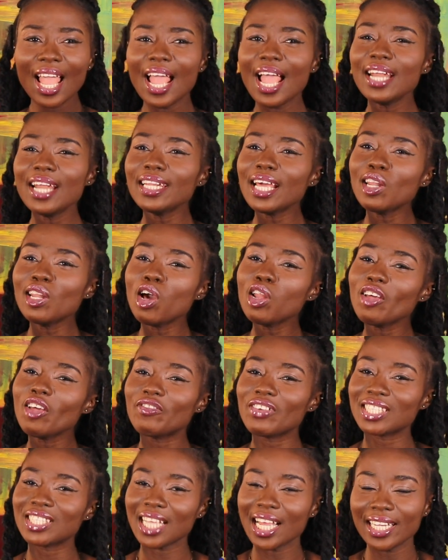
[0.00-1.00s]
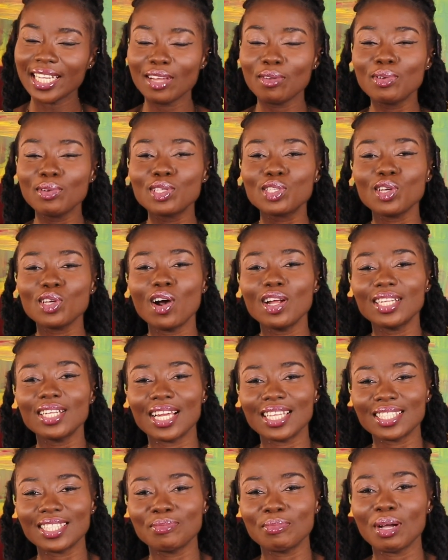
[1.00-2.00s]
And then all of a sudden, we saw
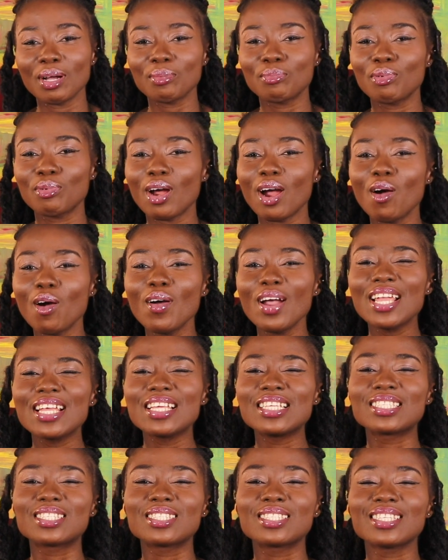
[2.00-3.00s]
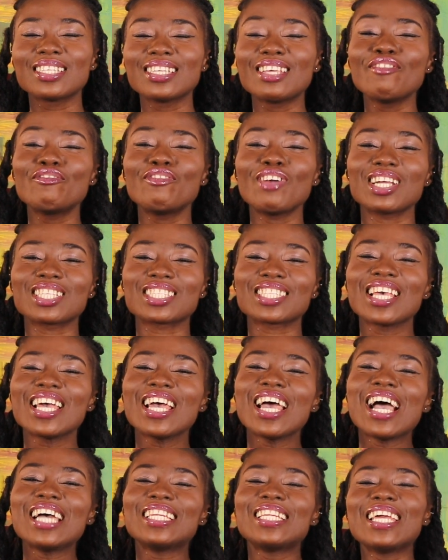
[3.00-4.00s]
that McBrown is, in fact,
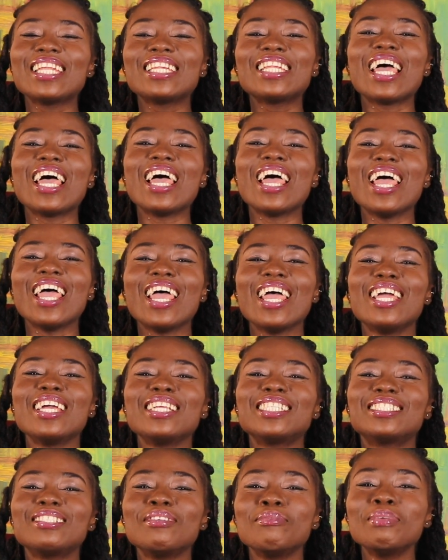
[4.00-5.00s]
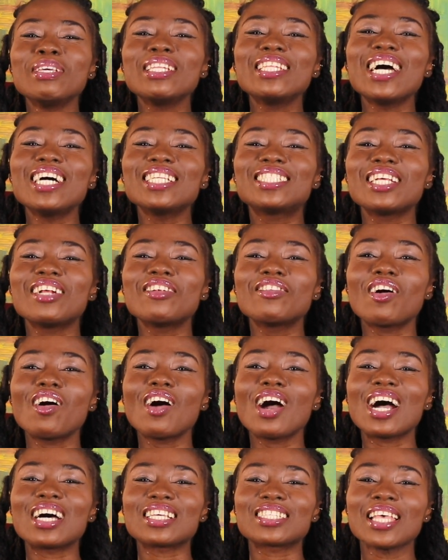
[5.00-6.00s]
the Media
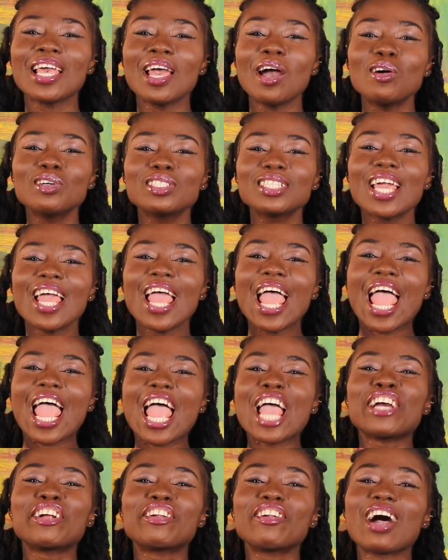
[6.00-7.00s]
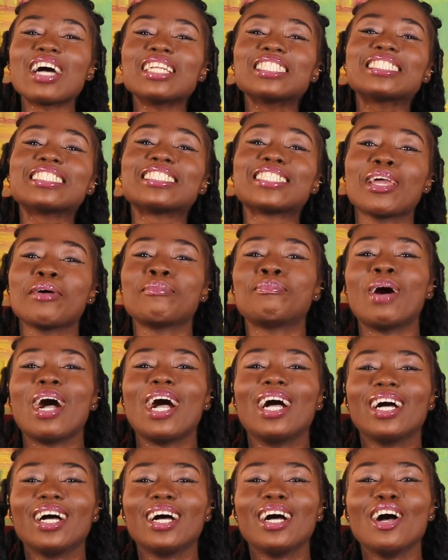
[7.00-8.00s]
General has held a grand debate
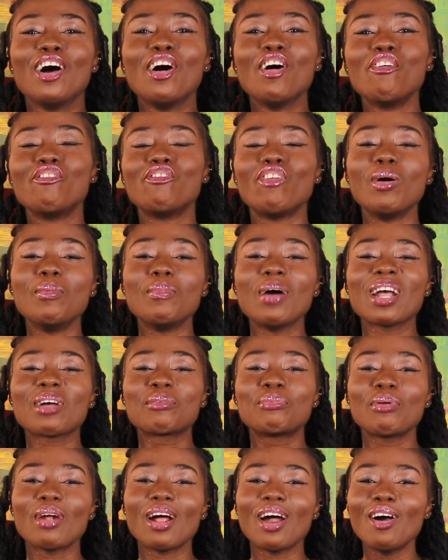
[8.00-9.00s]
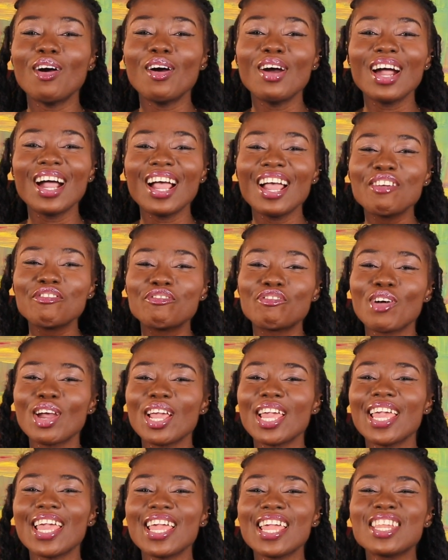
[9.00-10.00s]
for McBrown for
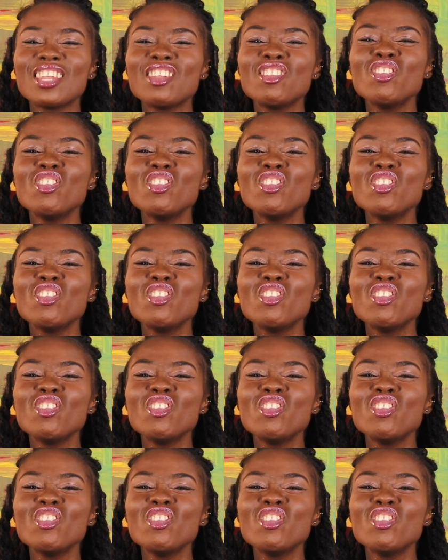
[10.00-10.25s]
her